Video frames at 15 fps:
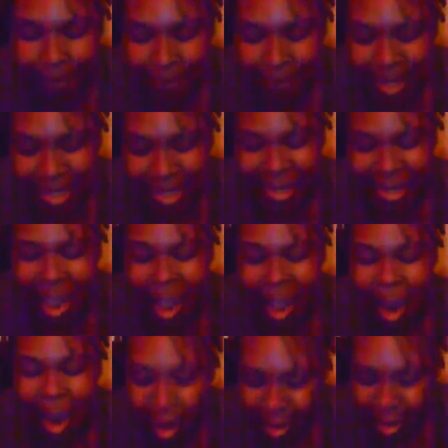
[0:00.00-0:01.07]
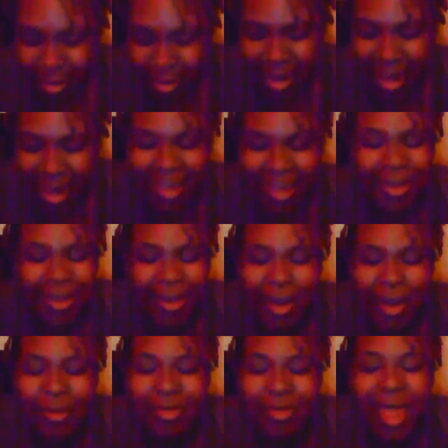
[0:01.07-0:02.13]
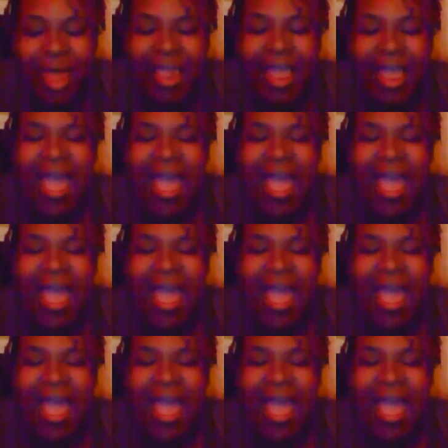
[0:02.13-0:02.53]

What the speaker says: being hurt. Like, your girl, like,